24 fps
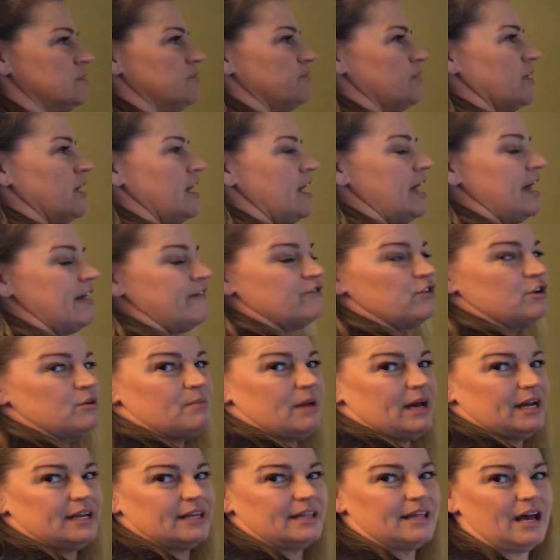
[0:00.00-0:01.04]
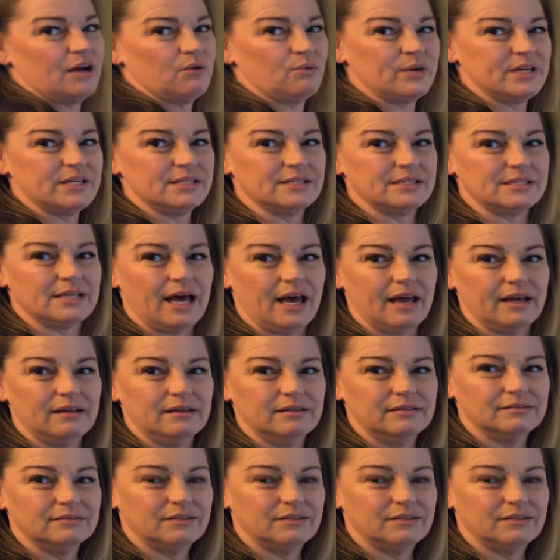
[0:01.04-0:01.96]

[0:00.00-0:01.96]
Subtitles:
for everybody that we said?